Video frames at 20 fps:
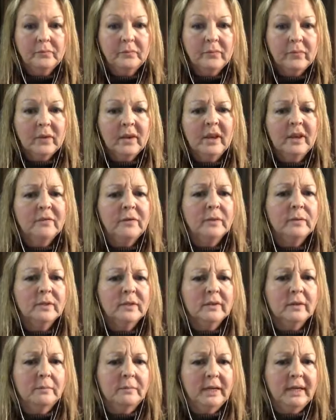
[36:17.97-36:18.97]
If it was
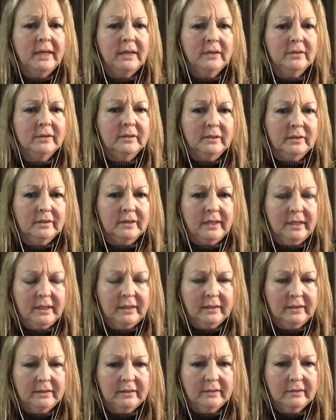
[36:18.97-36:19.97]
somebody else's
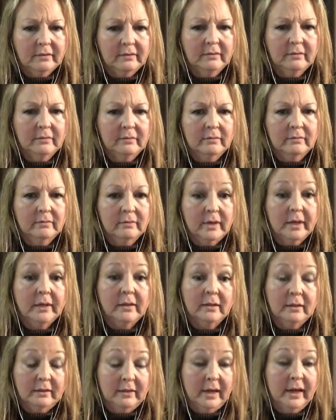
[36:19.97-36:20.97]
kids, right, because
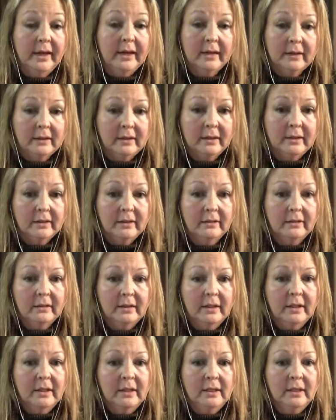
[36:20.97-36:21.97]
I had kids.
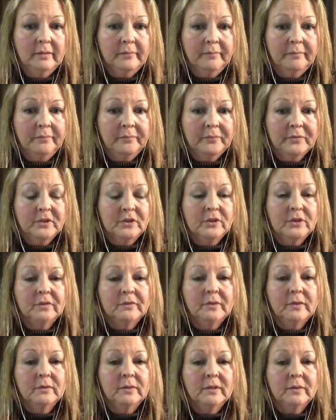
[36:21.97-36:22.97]
So if it
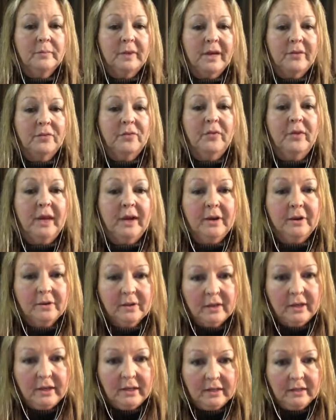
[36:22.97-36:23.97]
was about their
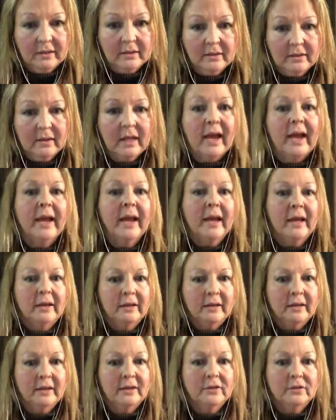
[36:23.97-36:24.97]
kids, I had an
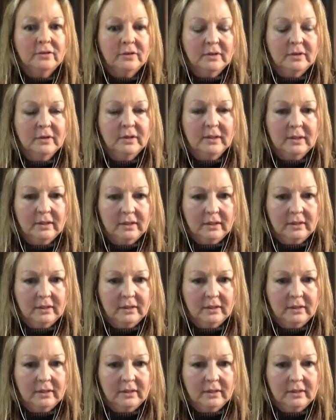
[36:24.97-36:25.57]
interest in it.